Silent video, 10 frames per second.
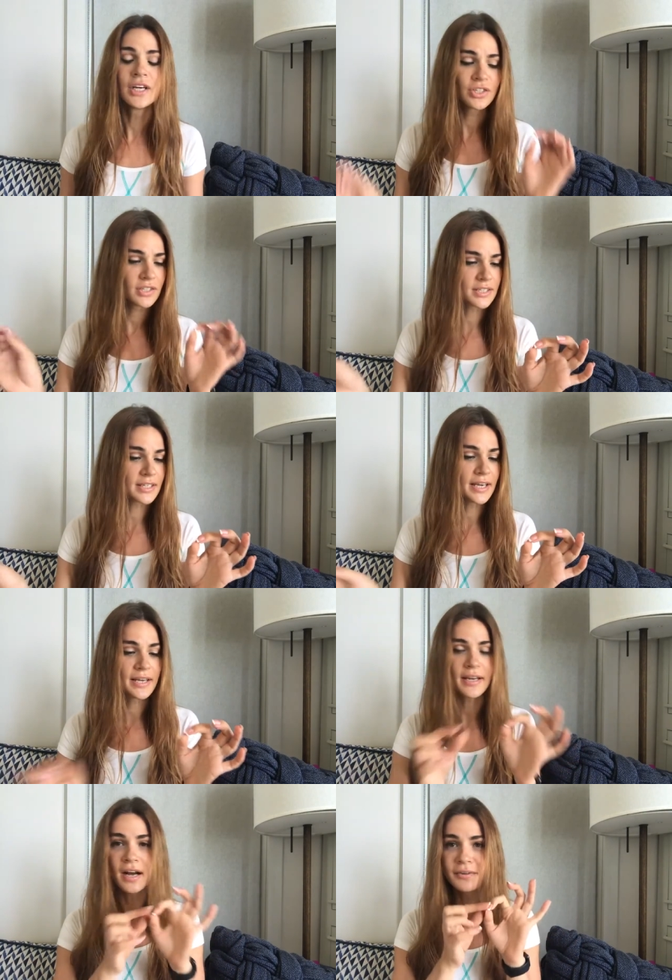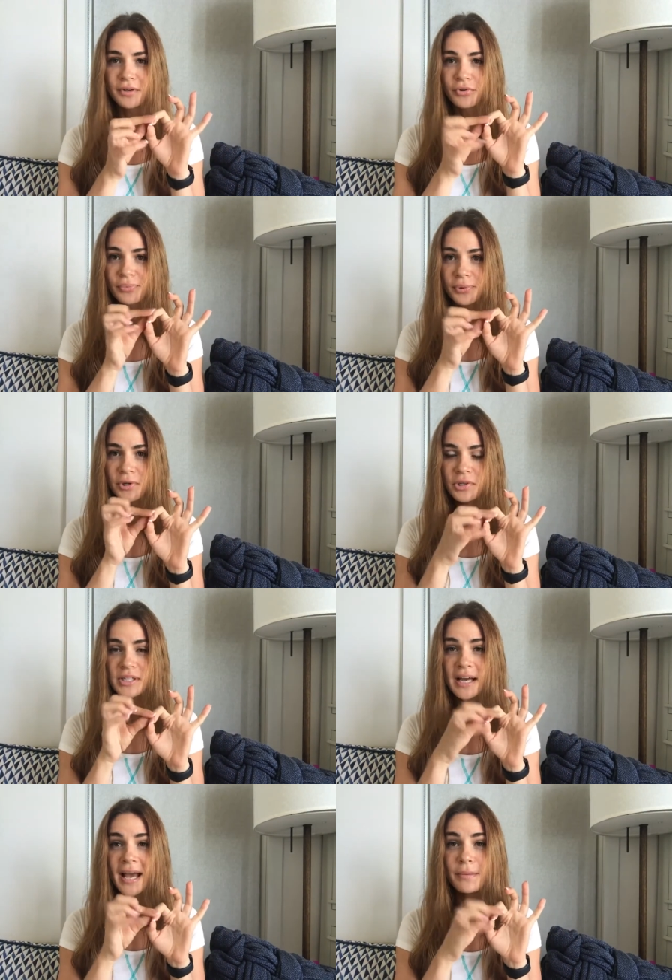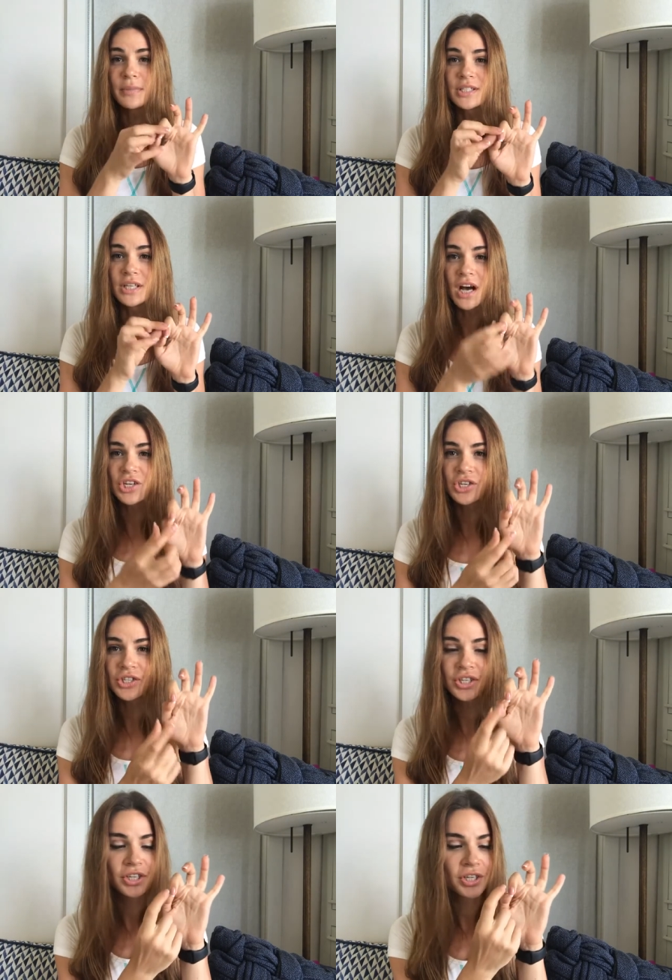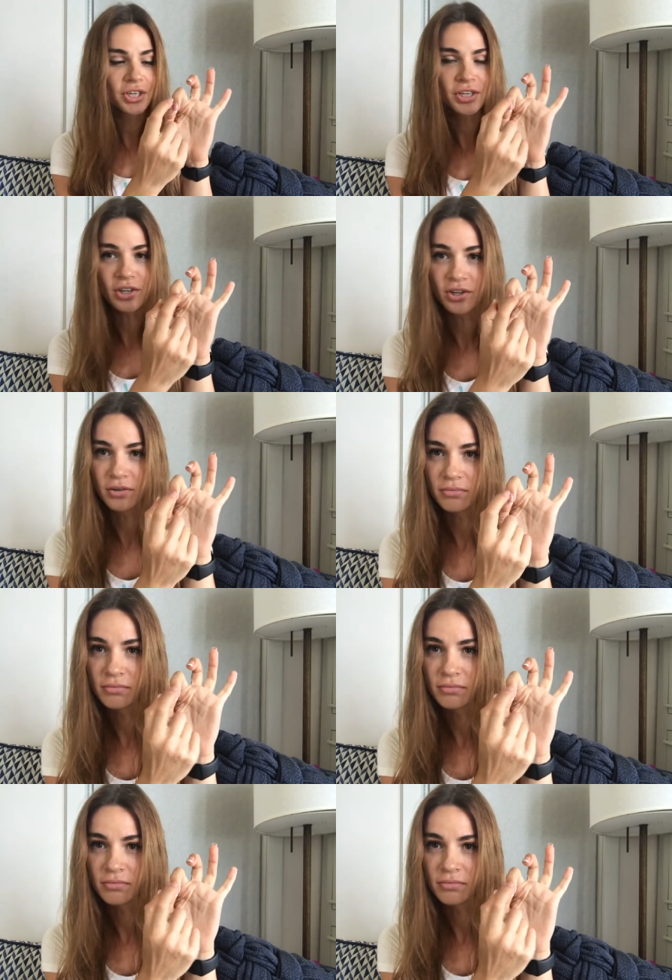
just take it out of your purse and massage it here.